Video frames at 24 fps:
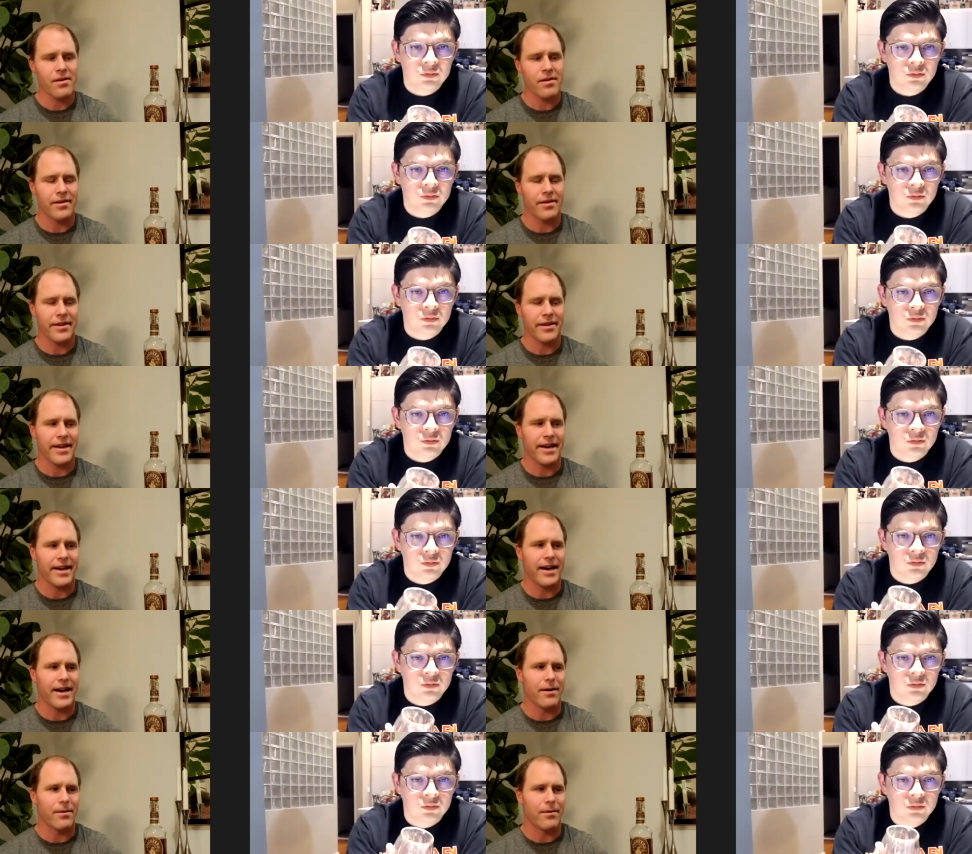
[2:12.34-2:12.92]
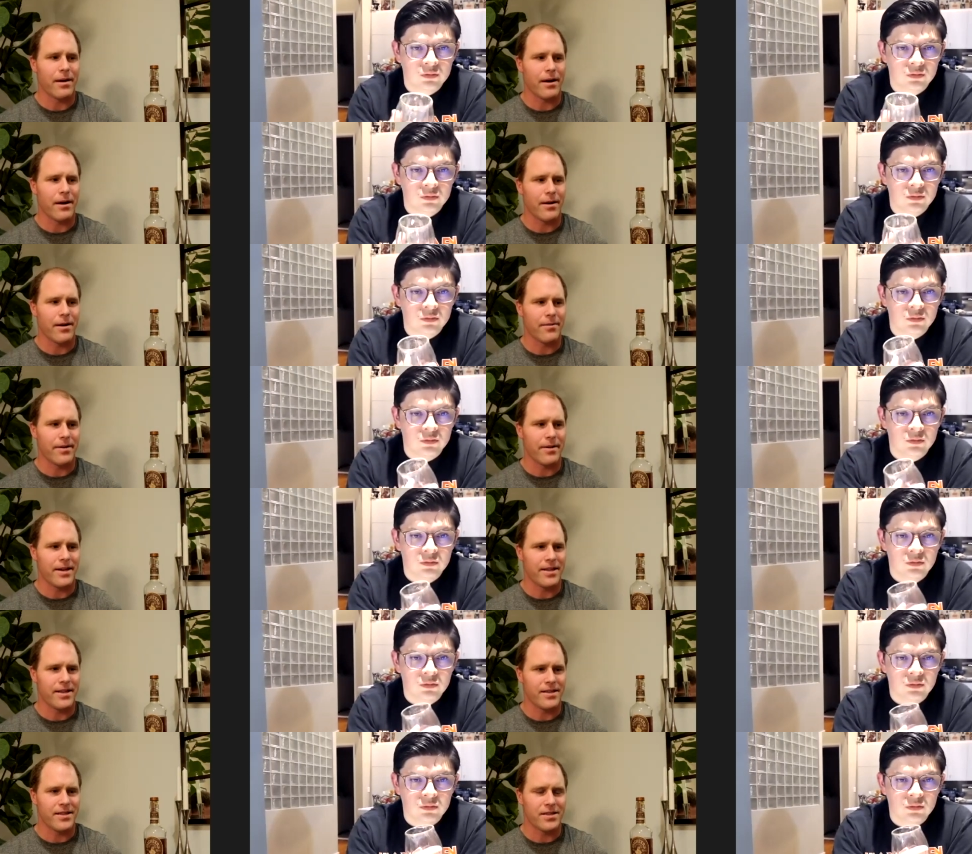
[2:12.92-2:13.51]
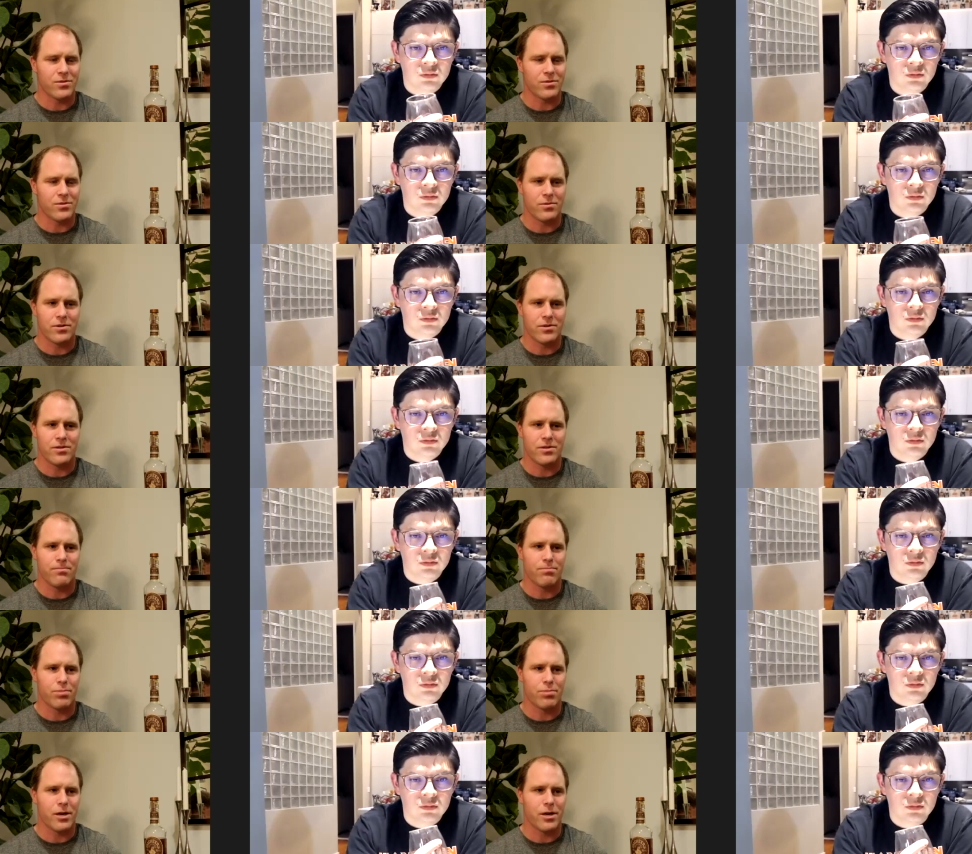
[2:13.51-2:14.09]
Speaker 1: Yeah, I, I rate this one
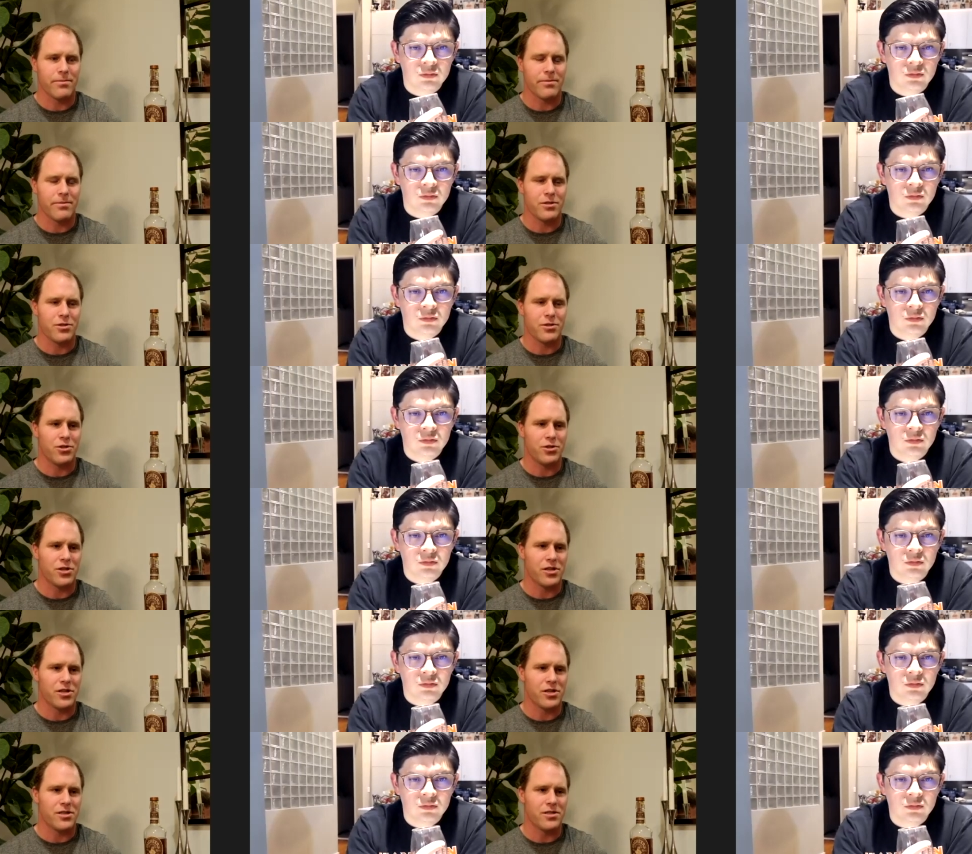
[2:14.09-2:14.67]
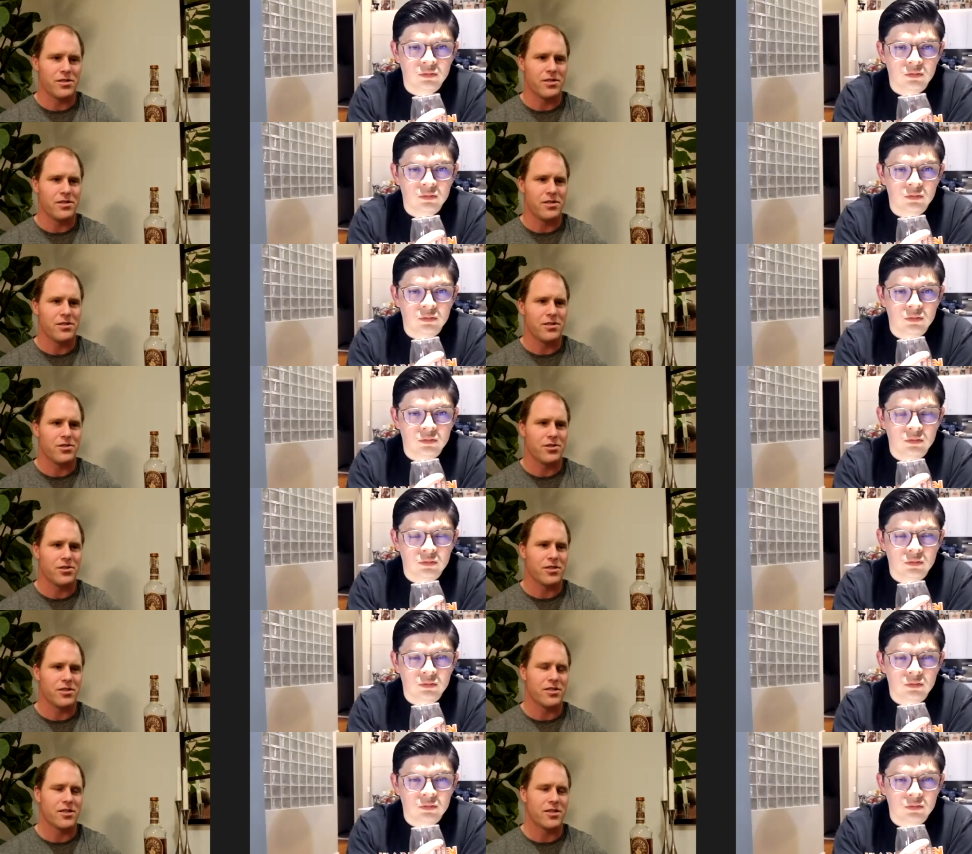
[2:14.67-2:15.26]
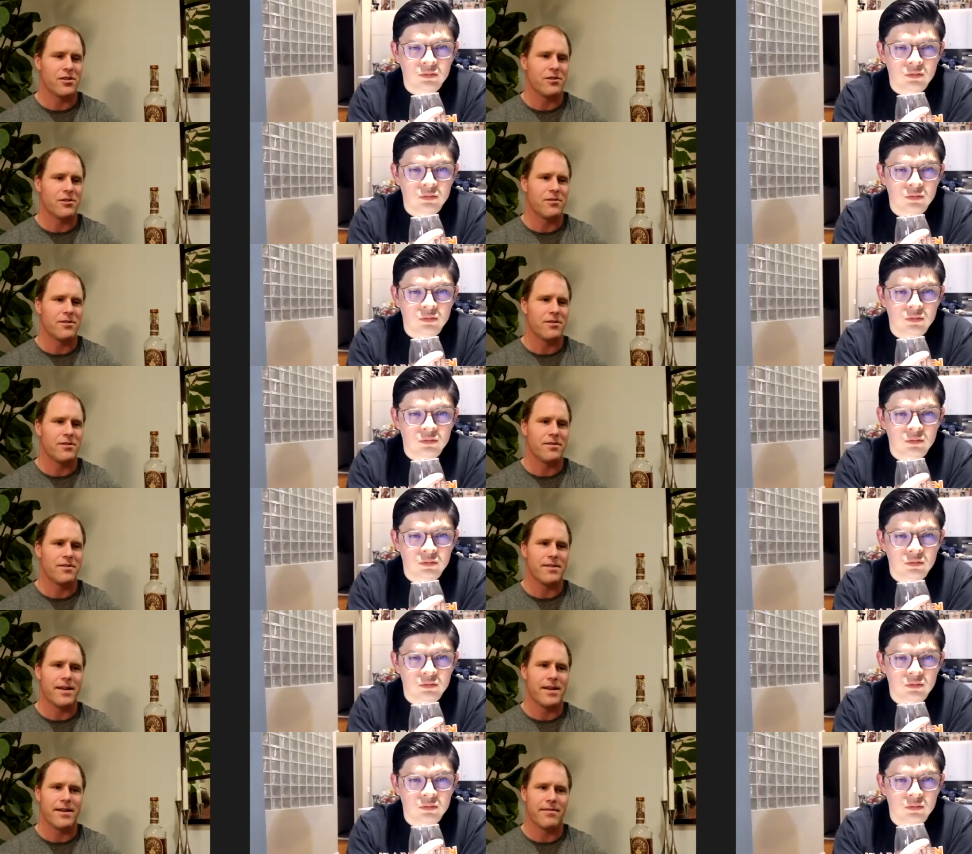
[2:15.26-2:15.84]
probably just just
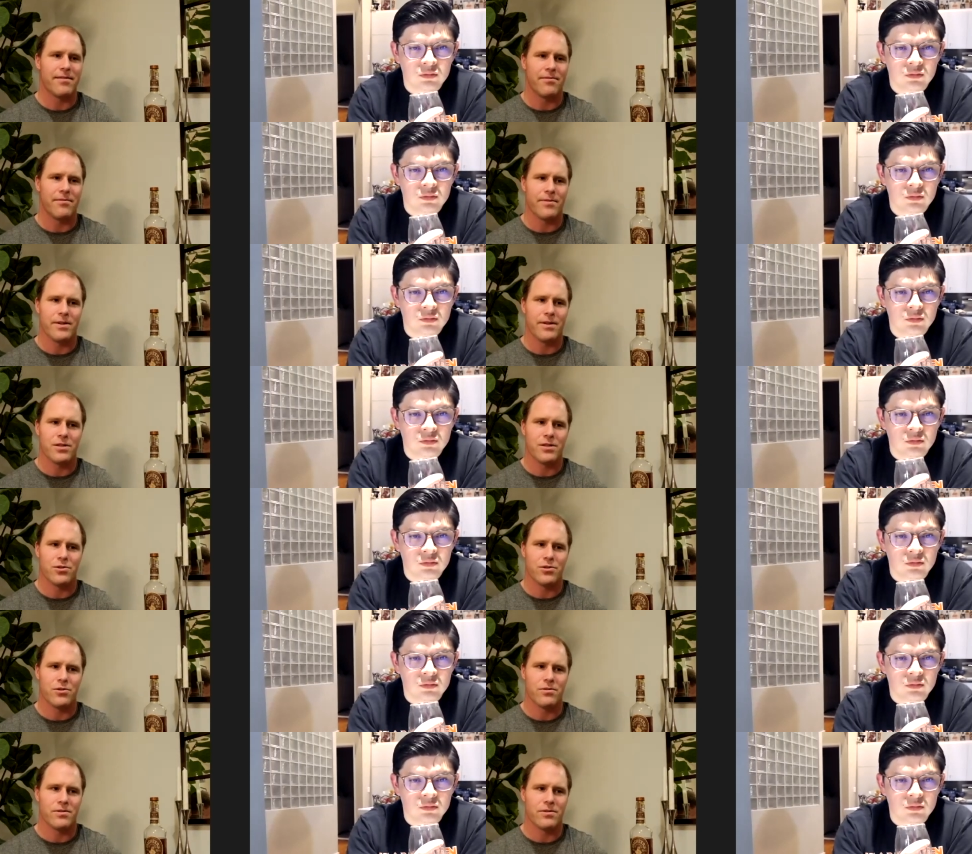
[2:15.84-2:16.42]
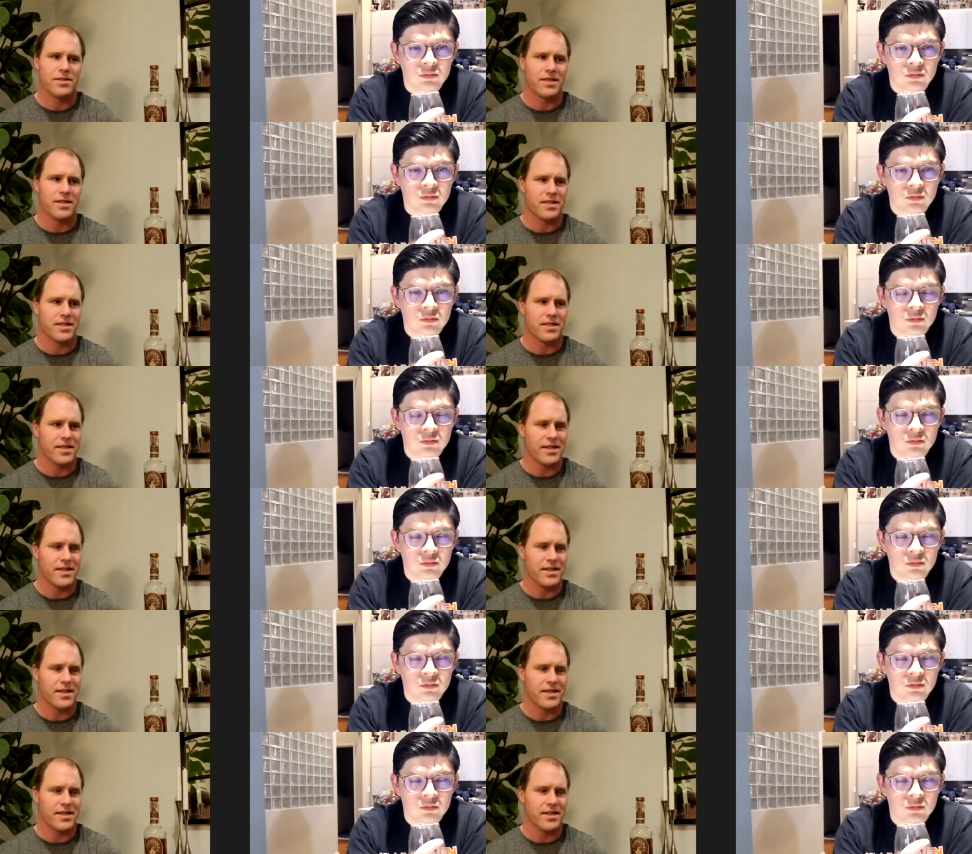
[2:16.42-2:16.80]
underneath that threshold, six and a